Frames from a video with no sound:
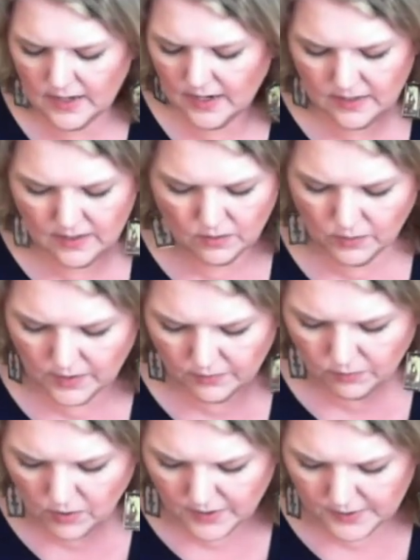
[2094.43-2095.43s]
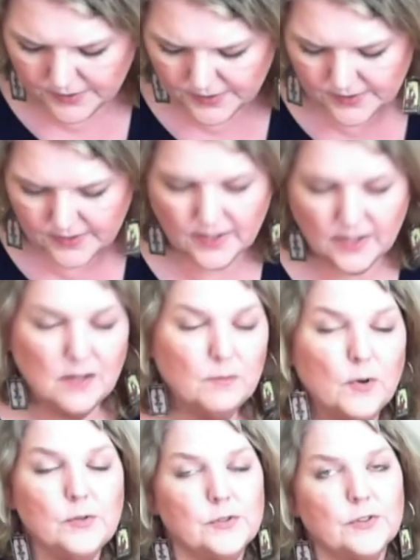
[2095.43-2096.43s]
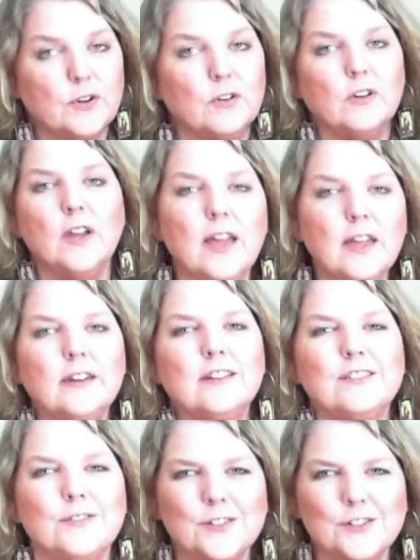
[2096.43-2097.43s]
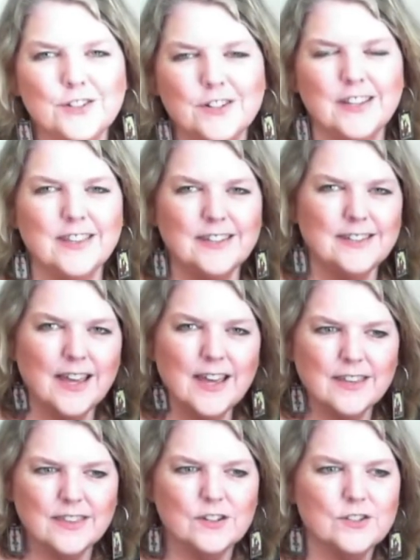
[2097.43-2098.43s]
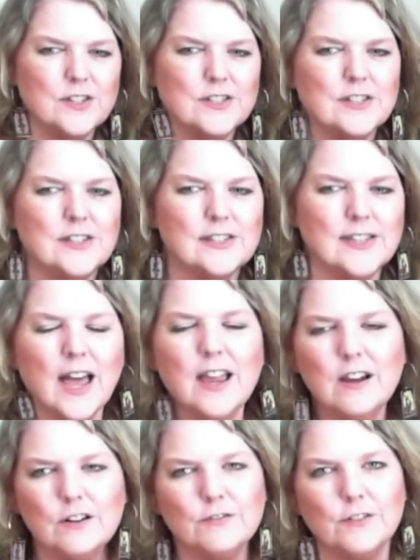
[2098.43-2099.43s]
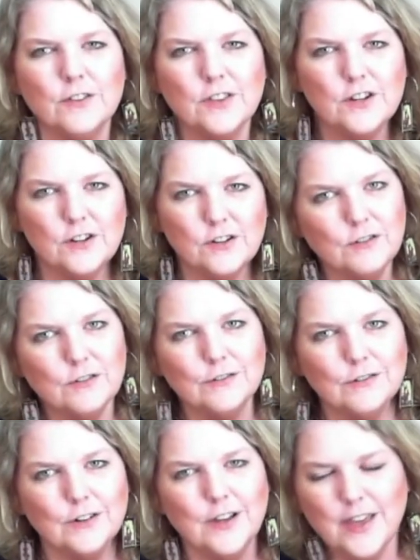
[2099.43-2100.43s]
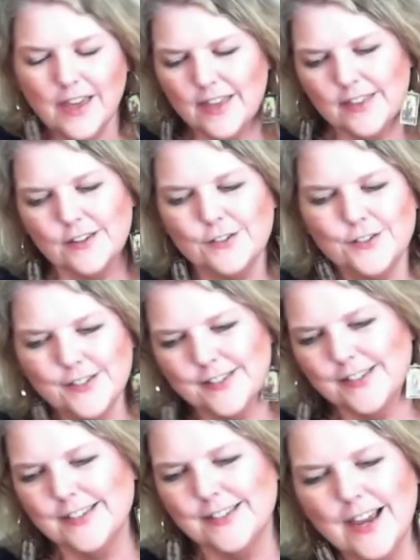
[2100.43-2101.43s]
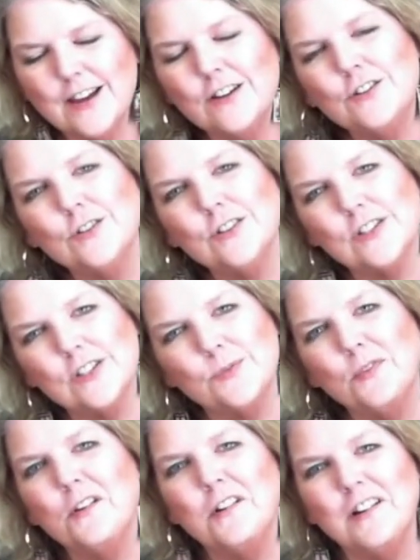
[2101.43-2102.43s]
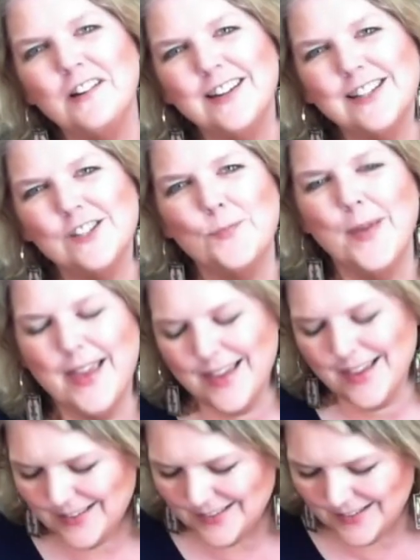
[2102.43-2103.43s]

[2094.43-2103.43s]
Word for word: And the Queen of Wands is the most creative person in the deck. There's this desire for the new. There's this desire to explore and expand.